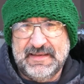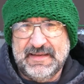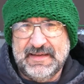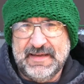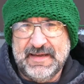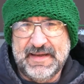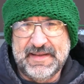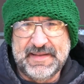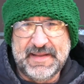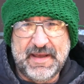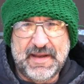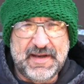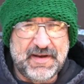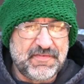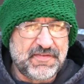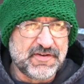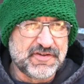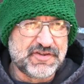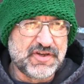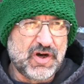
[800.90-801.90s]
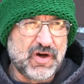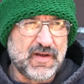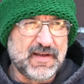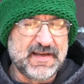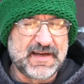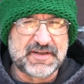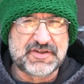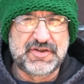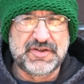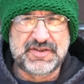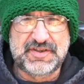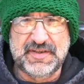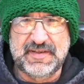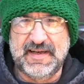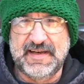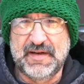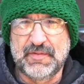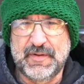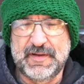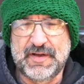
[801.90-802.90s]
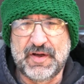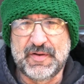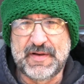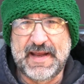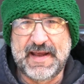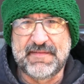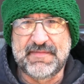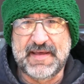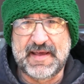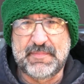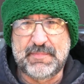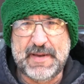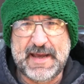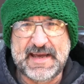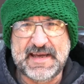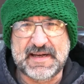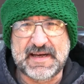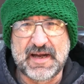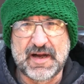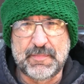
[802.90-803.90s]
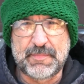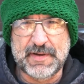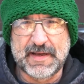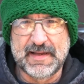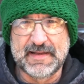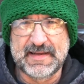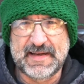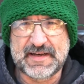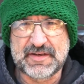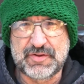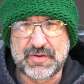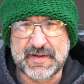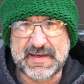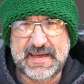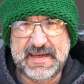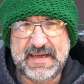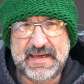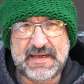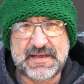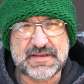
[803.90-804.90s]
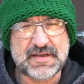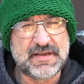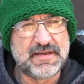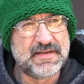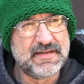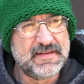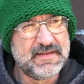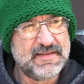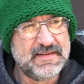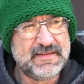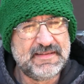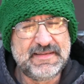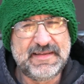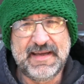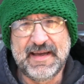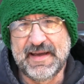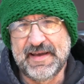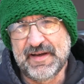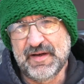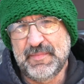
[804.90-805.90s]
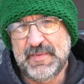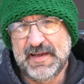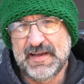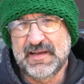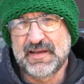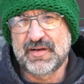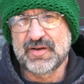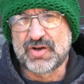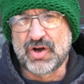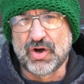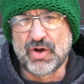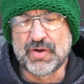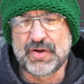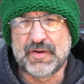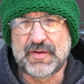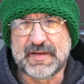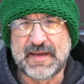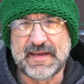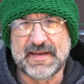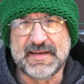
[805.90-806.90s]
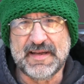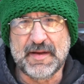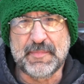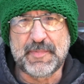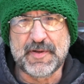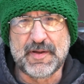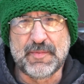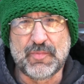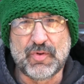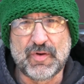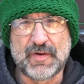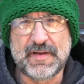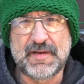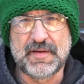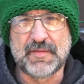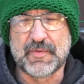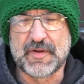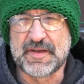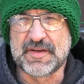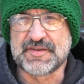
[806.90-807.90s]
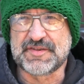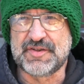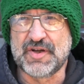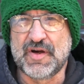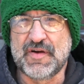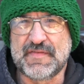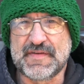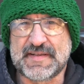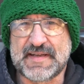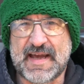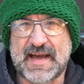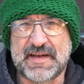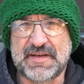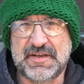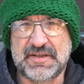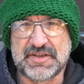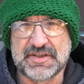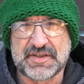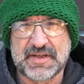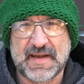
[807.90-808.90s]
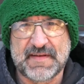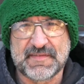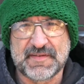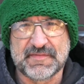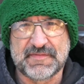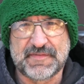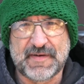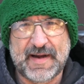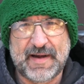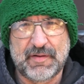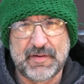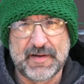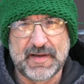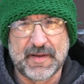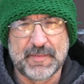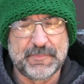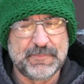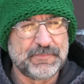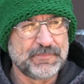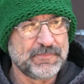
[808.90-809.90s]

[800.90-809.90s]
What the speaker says: And then if there's no electricity and we don't have that backup electric heat, yeah, it'll be a little colder getting up in the morning, and when the stove is out, you just have to fire it up,